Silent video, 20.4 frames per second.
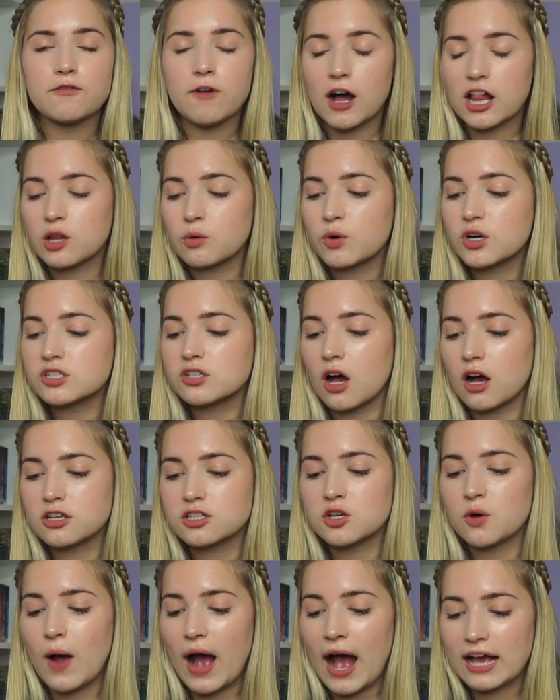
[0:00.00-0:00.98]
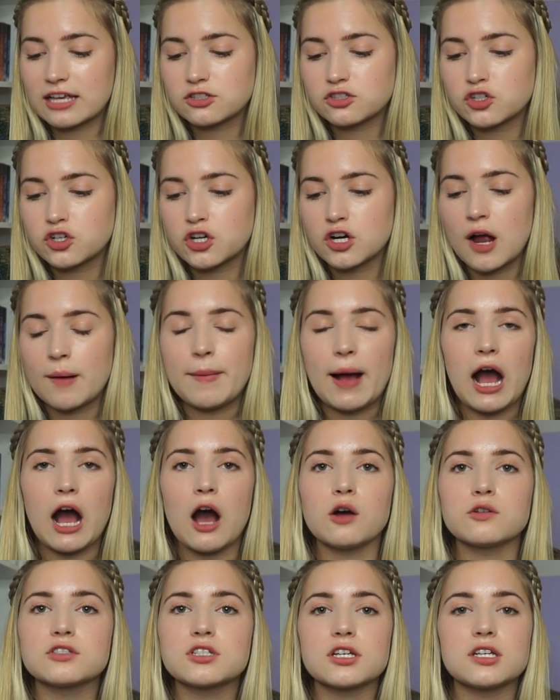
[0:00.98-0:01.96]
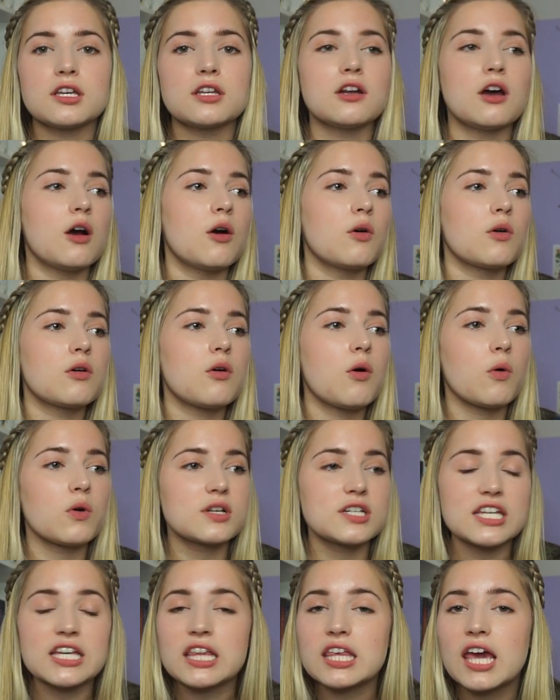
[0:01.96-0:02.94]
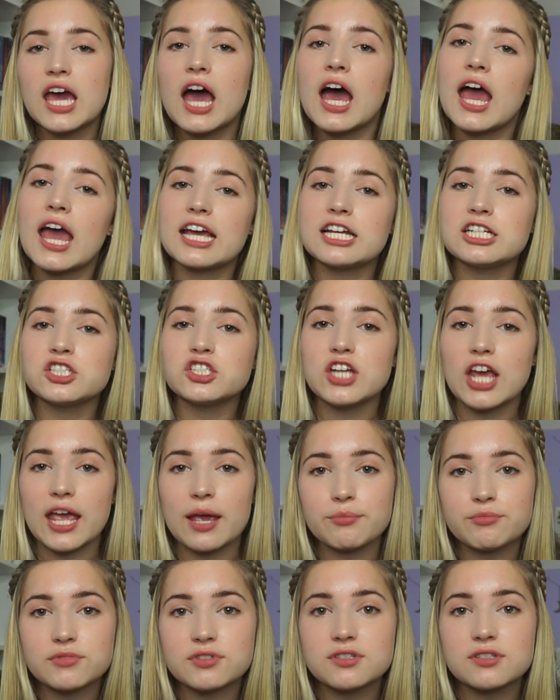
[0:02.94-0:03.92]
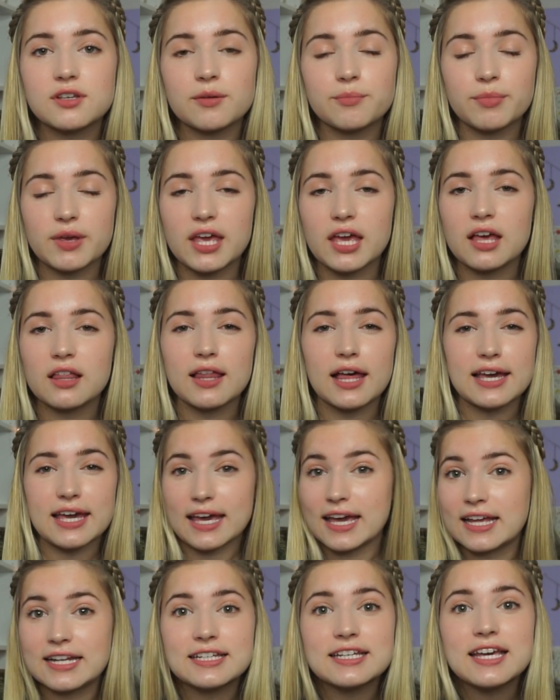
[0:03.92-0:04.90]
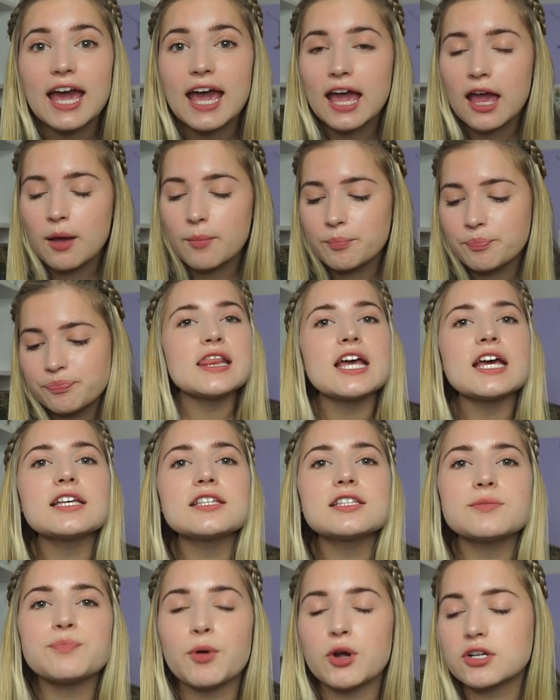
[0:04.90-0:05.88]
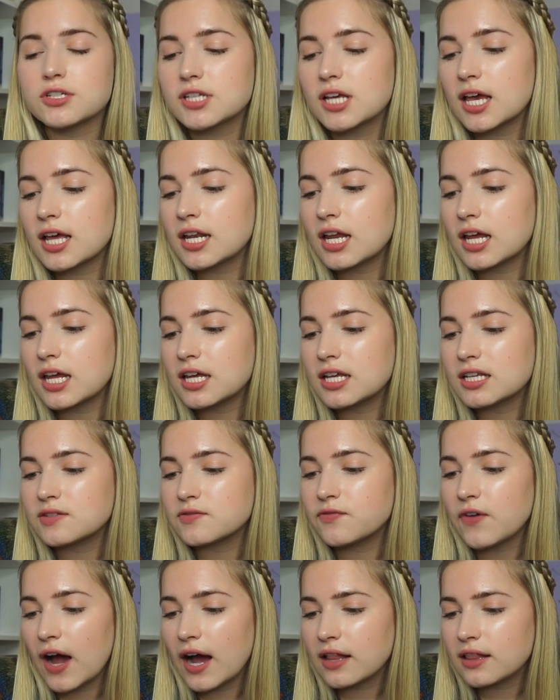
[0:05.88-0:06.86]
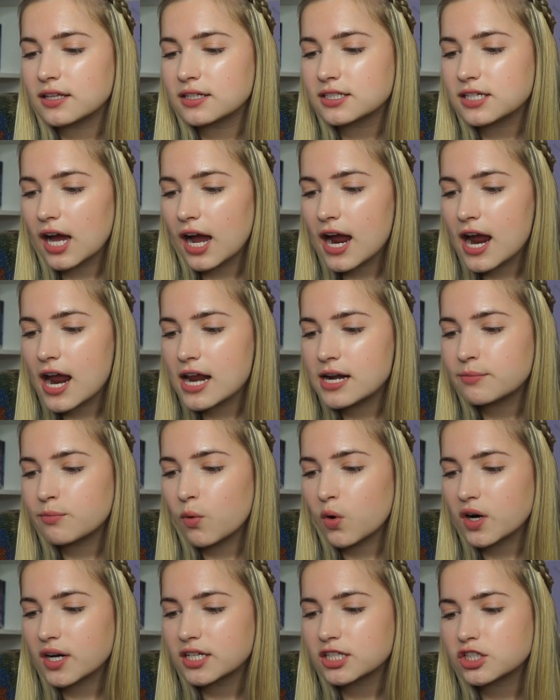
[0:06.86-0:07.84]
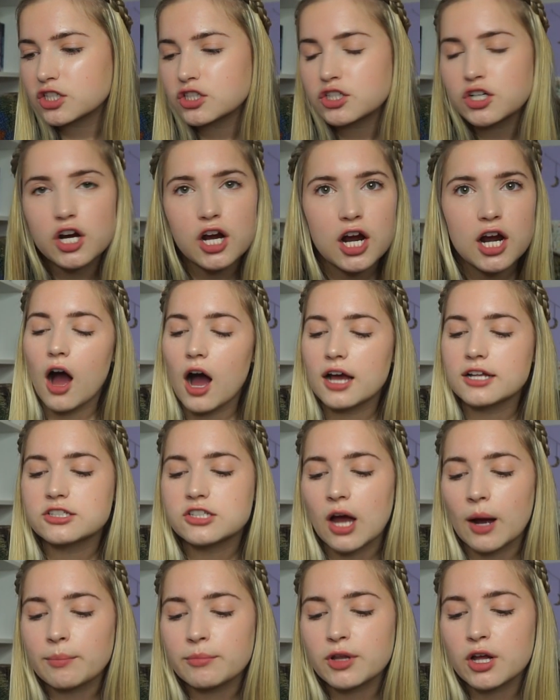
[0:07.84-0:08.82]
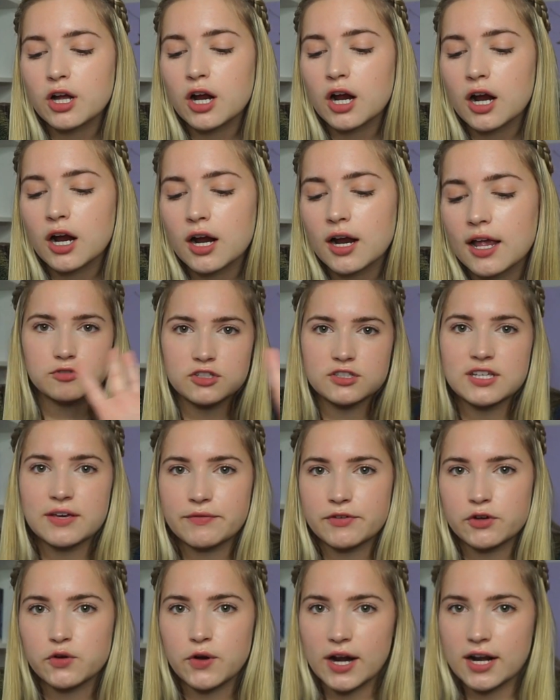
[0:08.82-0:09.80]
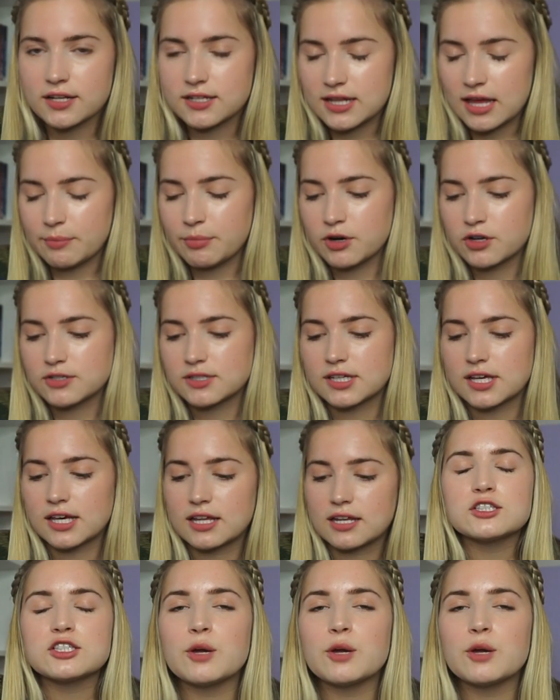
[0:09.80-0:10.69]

followers also asked her about, you know, Cordelia and James being like in game. This person is Valentine Morgenstern on Tumblr, just giving credit to that person.